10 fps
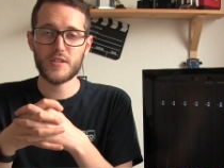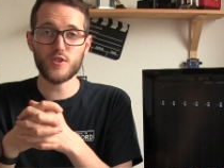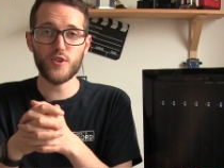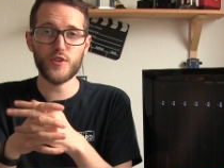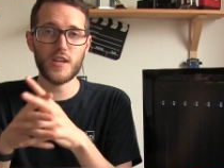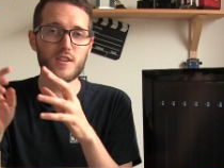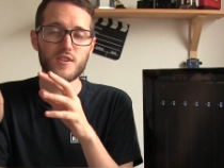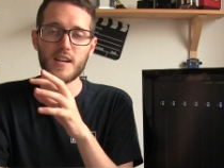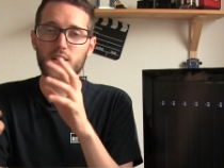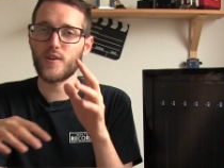So if you get
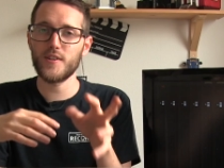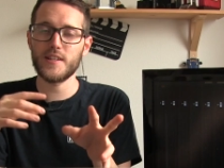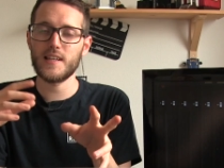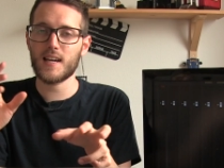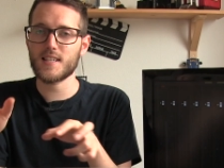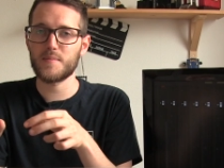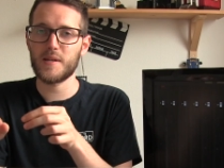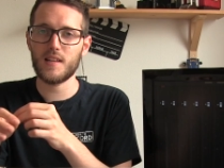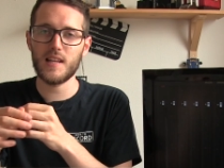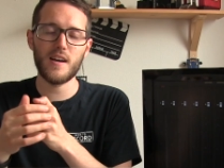your head around the
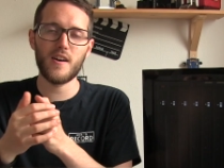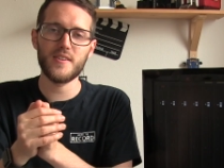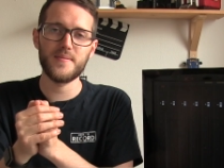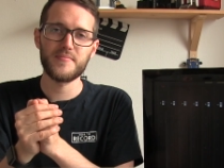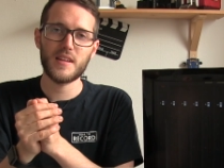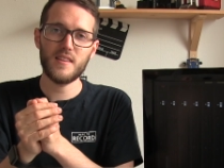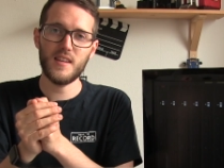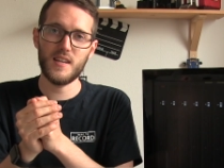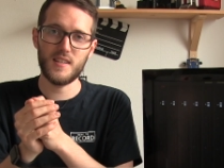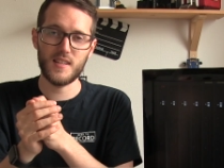XML layout,
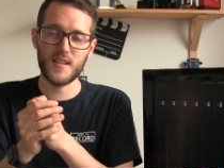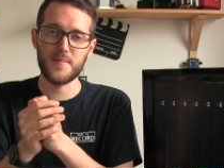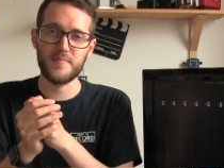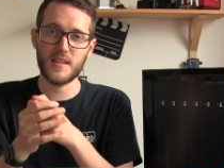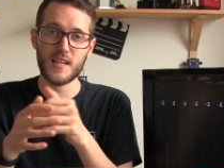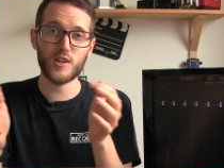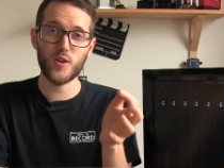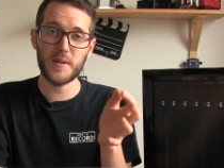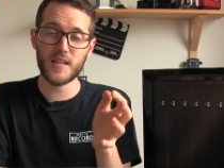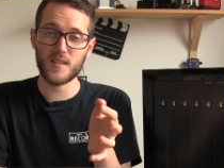then um, it can
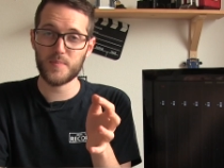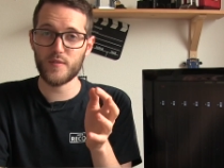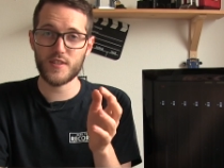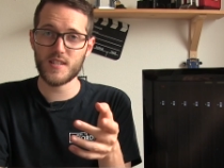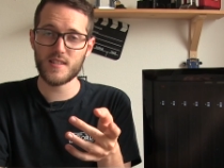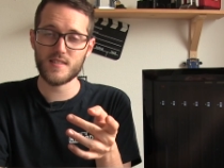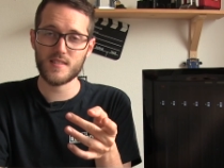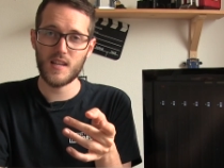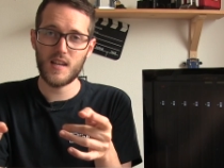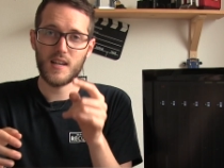all make perfect sense.
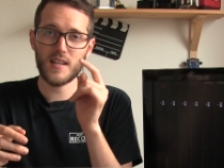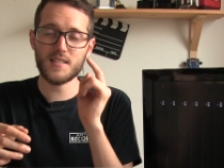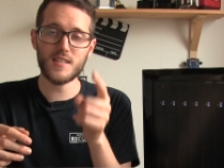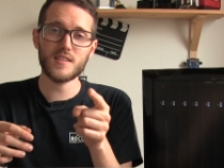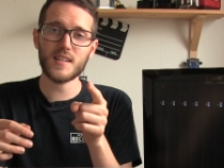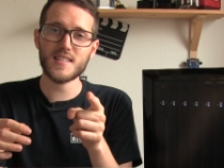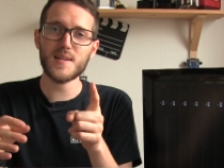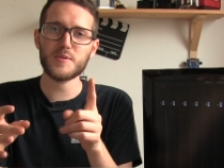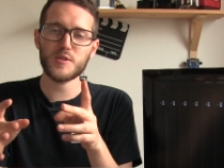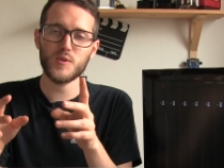I'll see you in the next
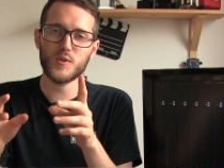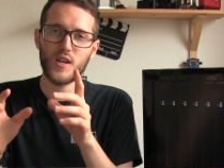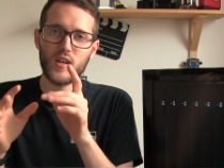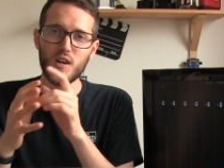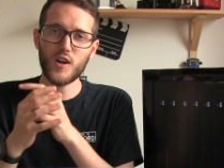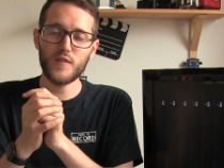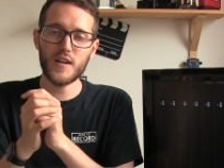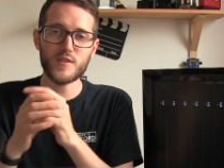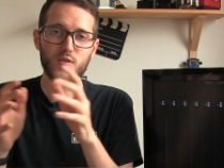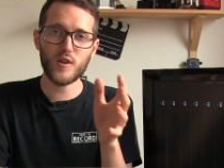episode of
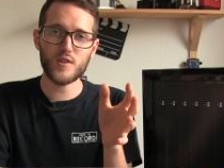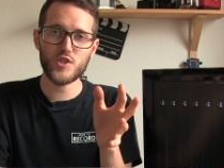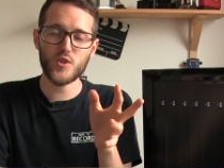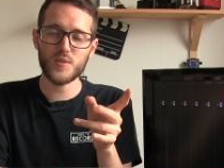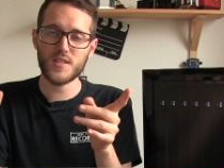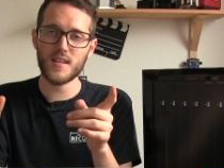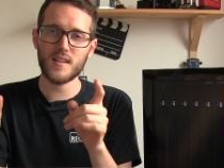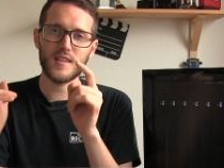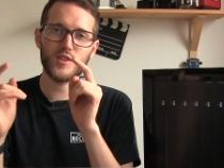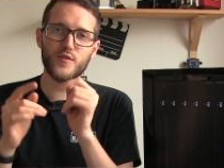Here to Record Show and
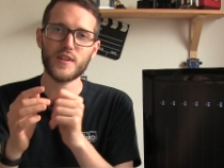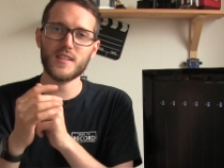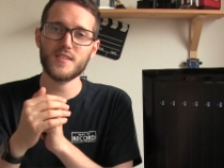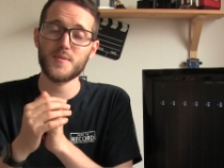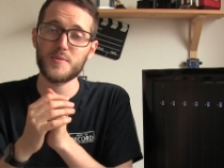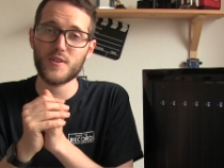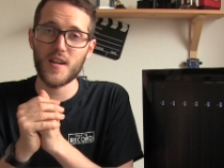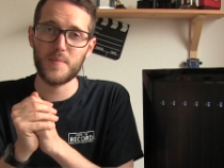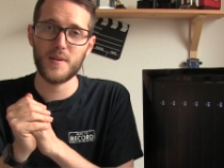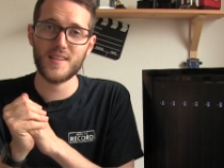Tell, and don't forget to
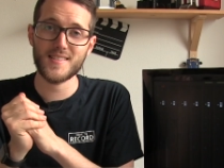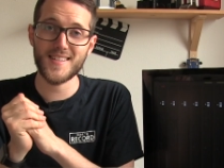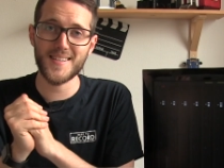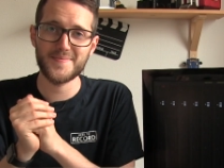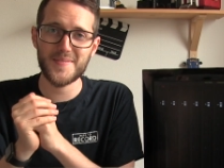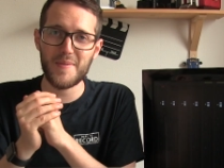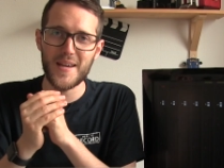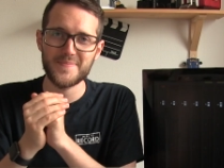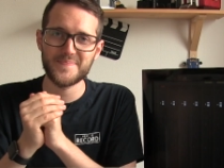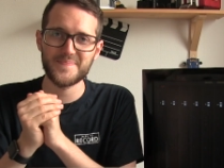subscribe. I'll see you. Bye bye.